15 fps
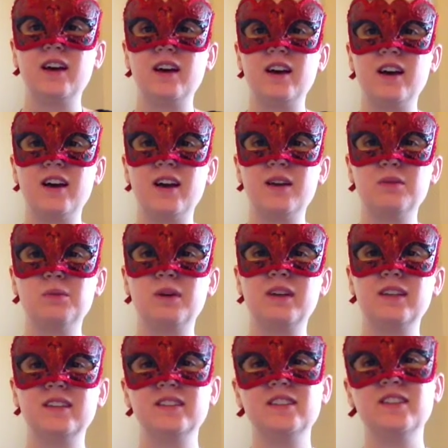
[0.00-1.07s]
I
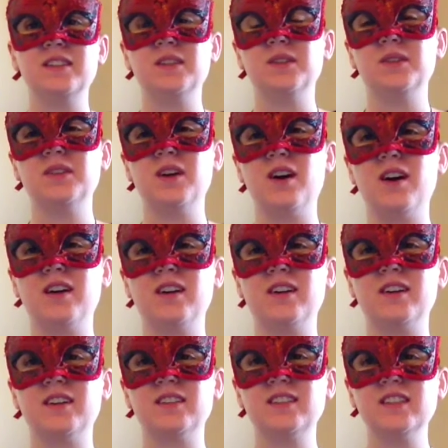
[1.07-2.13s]
wanted to talk
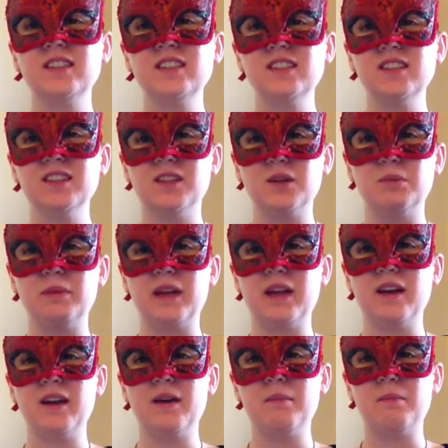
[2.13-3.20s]
just a little
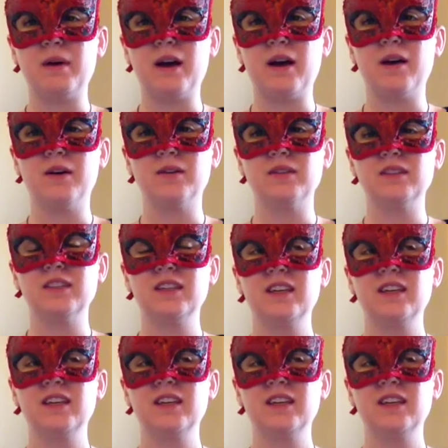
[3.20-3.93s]
bit about